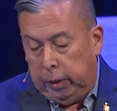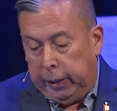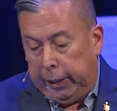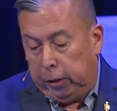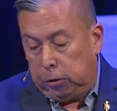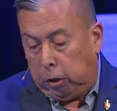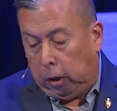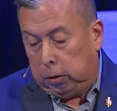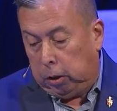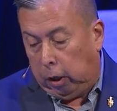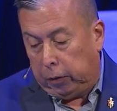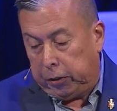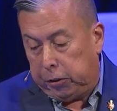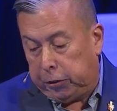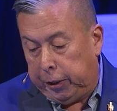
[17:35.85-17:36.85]
It is our
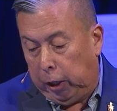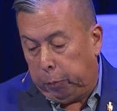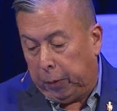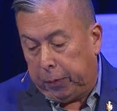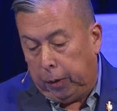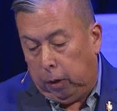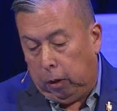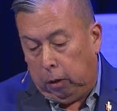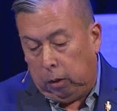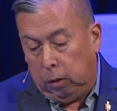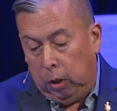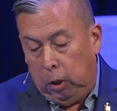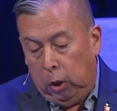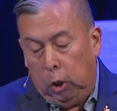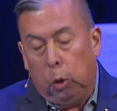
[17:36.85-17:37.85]
call to share with
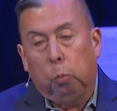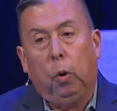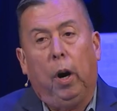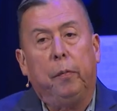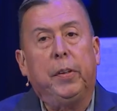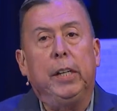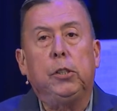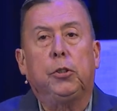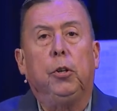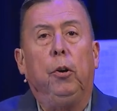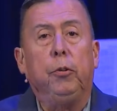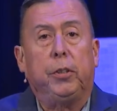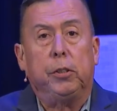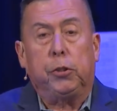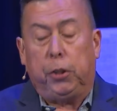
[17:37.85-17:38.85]
all what this
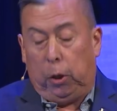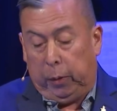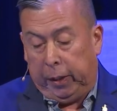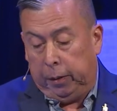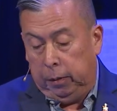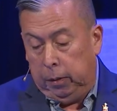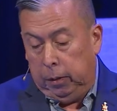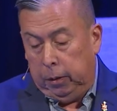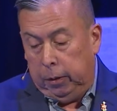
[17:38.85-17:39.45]
church is doing